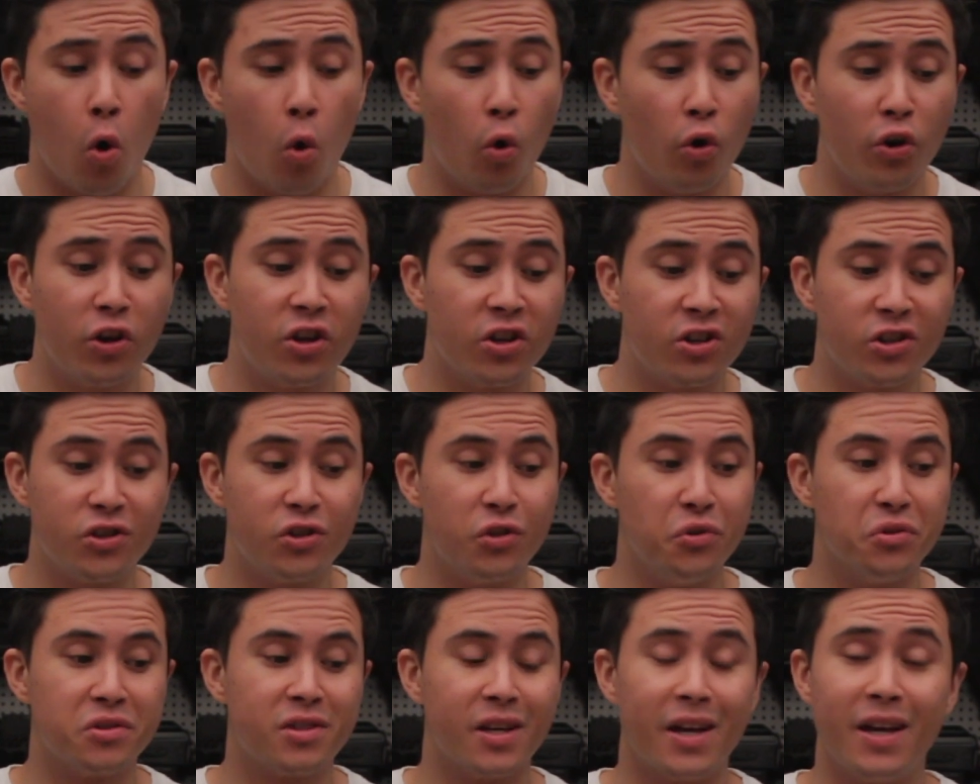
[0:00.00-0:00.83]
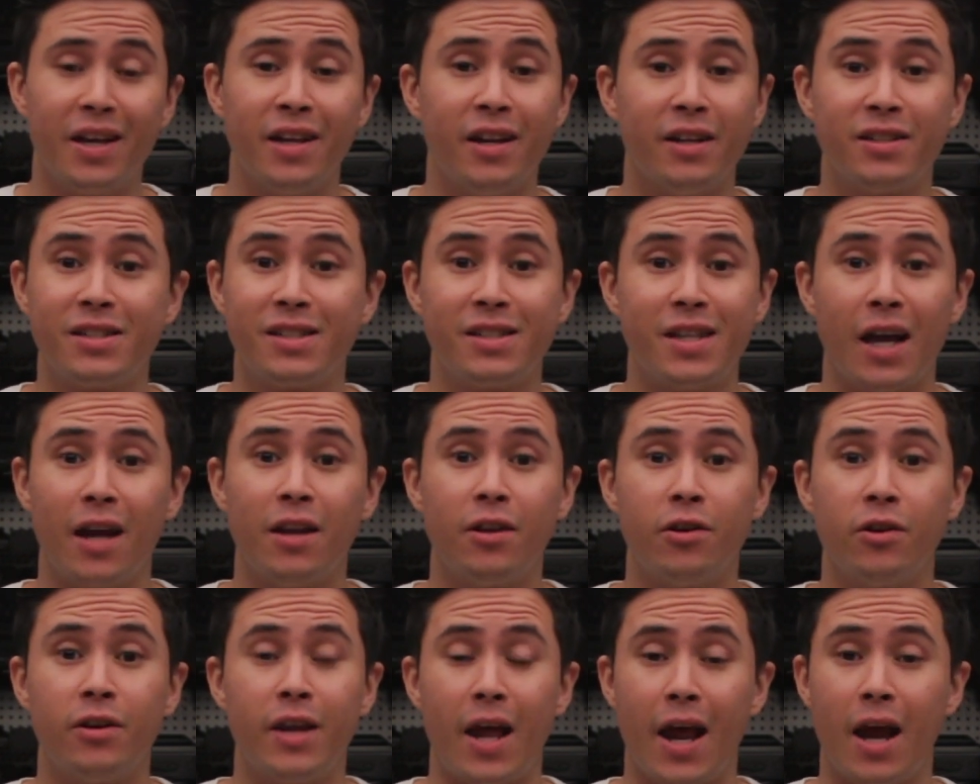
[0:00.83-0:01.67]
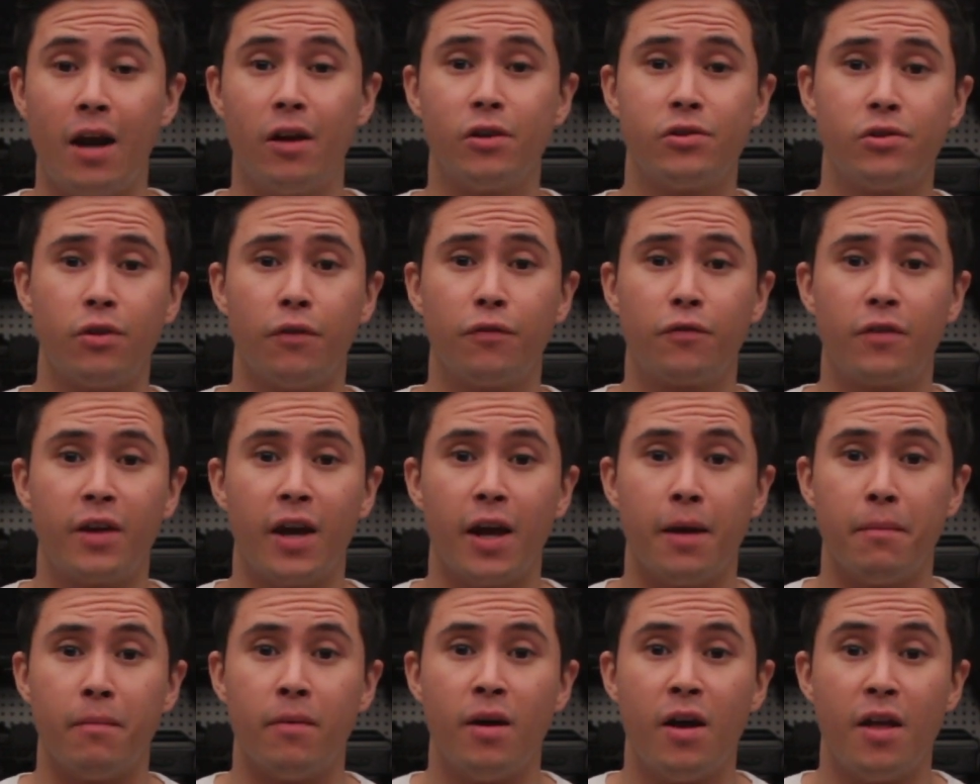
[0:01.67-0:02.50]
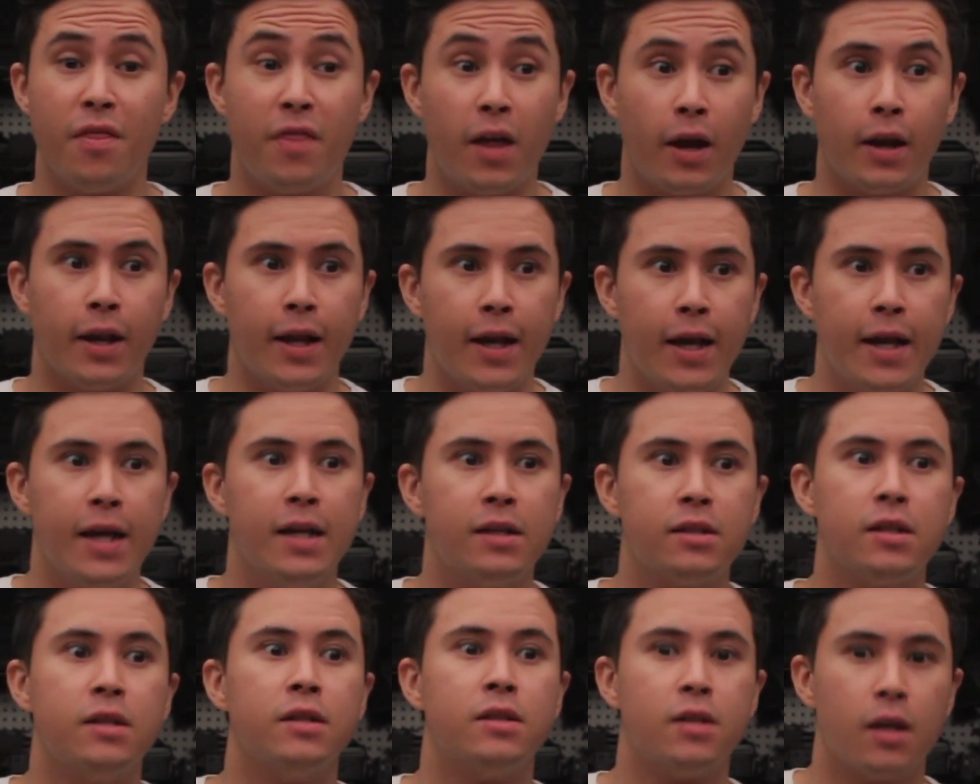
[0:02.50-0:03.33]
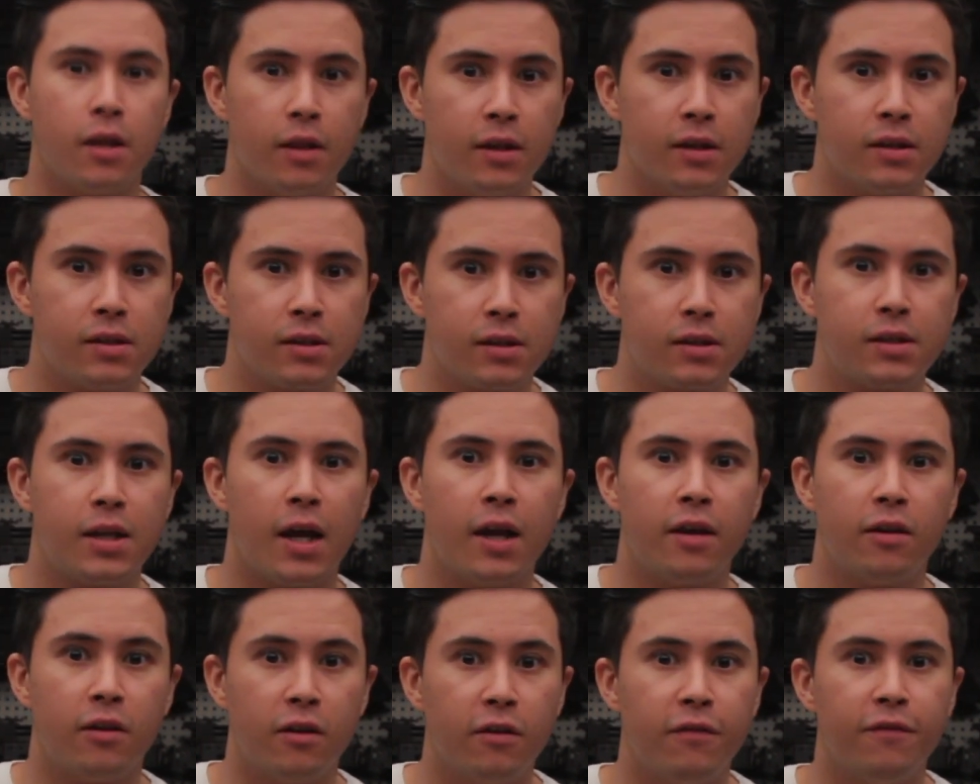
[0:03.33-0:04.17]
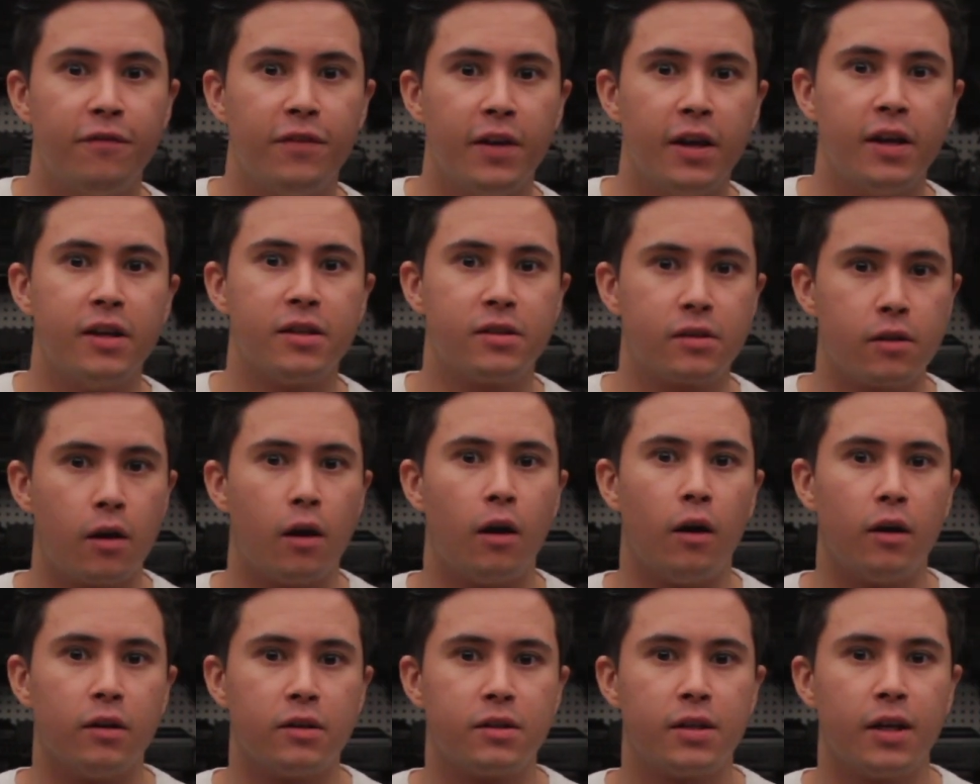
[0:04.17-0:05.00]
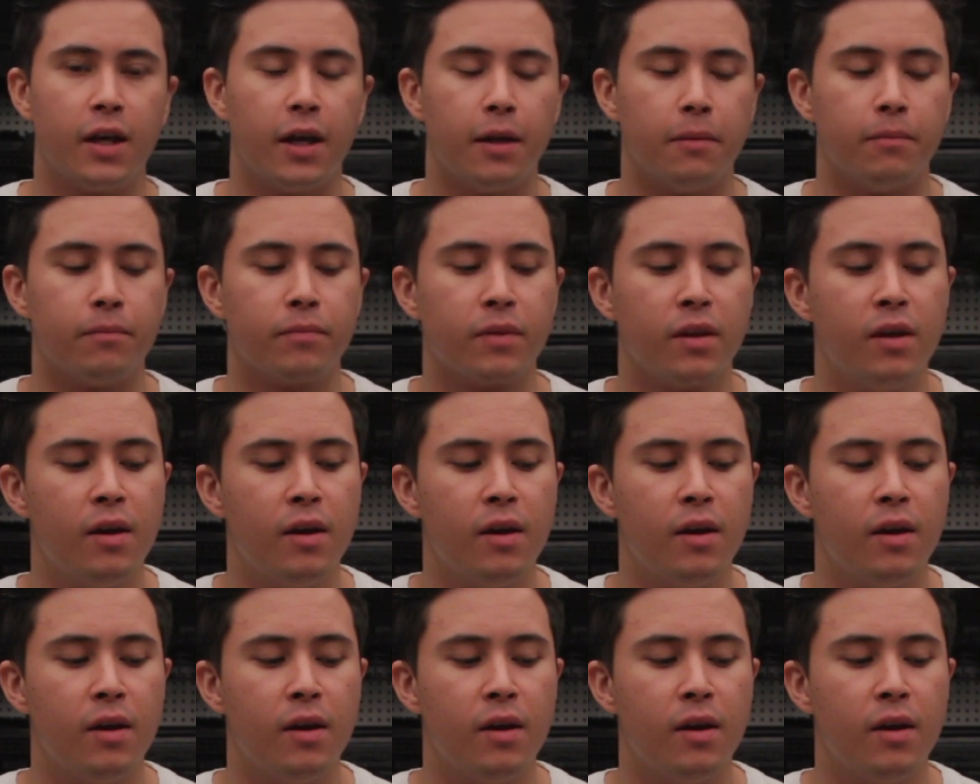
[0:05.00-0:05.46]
Or you could just use it in a standard airsoft game that isn't the standard VSR-10.